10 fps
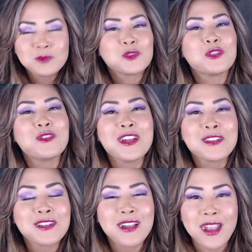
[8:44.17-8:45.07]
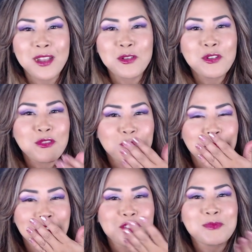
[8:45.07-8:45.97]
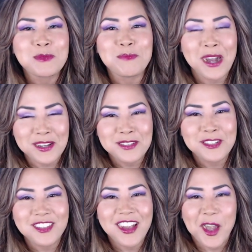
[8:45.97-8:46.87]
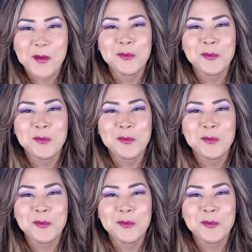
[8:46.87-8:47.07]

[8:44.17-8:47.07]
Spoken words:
You got a good angle of watching me bite into that.